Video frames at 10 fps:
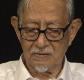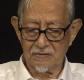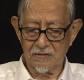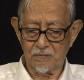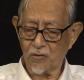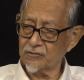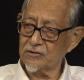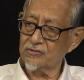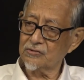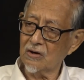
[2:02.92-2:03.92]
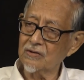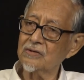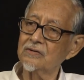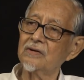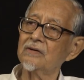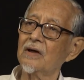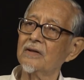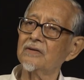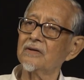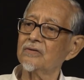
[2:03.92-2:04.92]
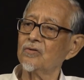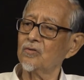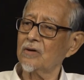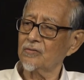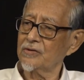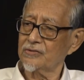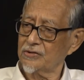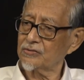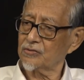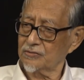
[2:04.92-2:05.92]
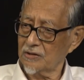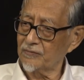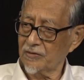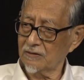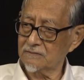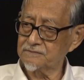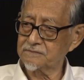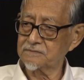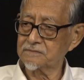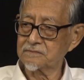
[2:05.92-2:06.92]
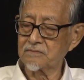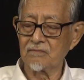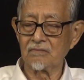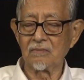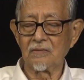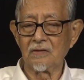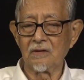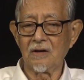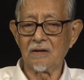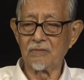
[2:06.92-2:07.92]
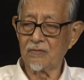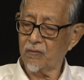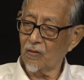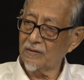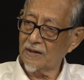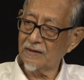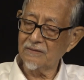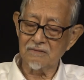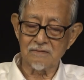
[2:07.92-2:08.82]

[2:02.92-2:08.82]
the process started in, I think, 2006 or something. Mm -hmm. And before that,